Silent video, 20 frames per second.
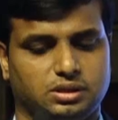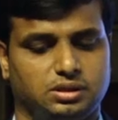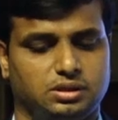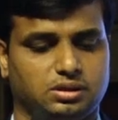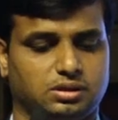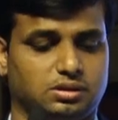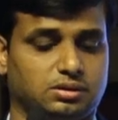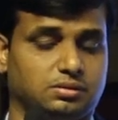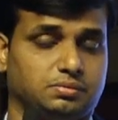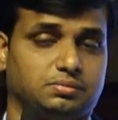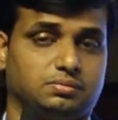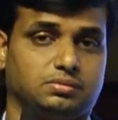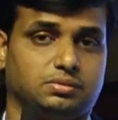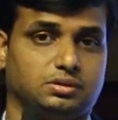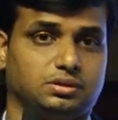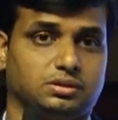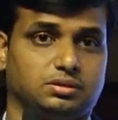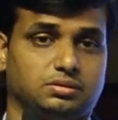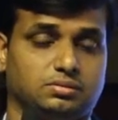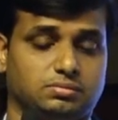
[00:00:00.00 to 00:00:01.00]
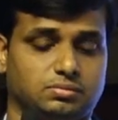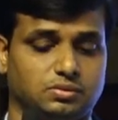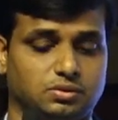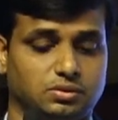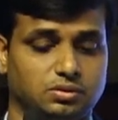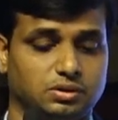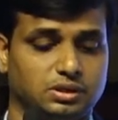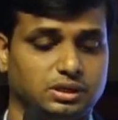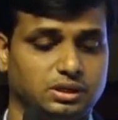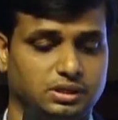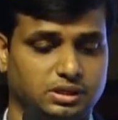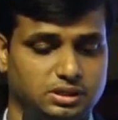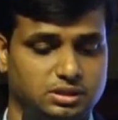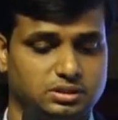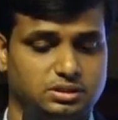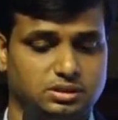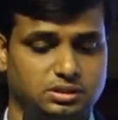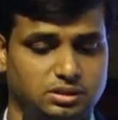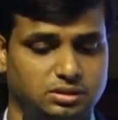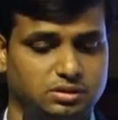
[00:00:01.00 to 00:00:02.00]
in the odor
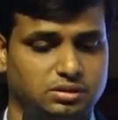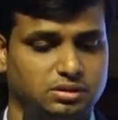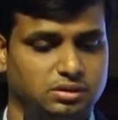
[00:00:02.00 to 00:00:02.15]
intensity.